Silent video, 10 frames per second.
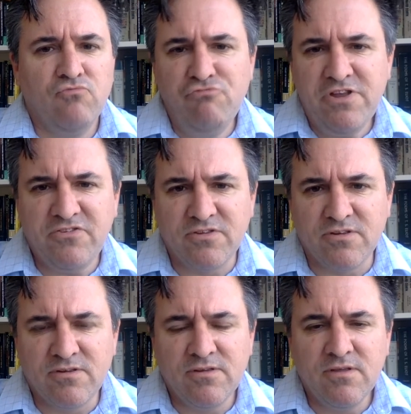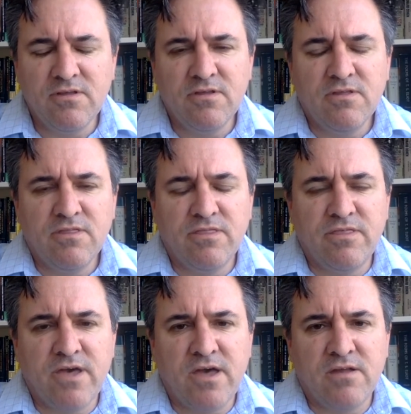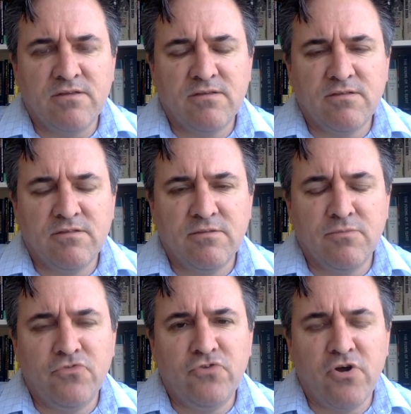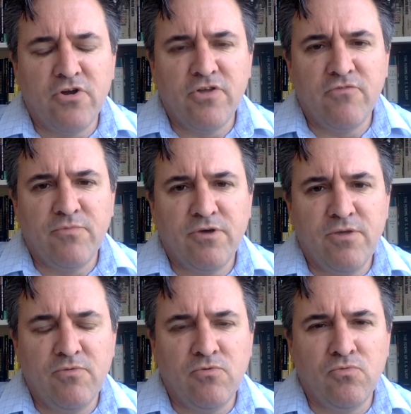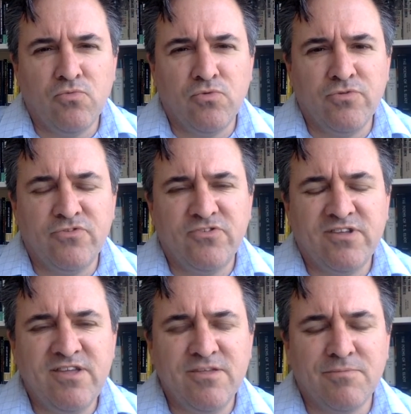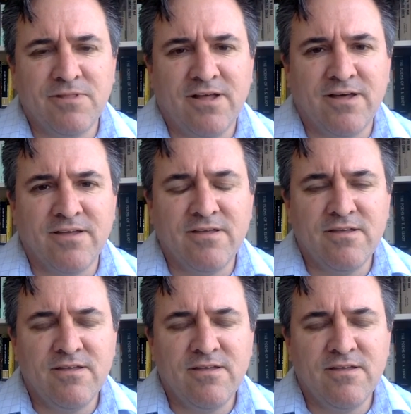written that the majority of people would see the play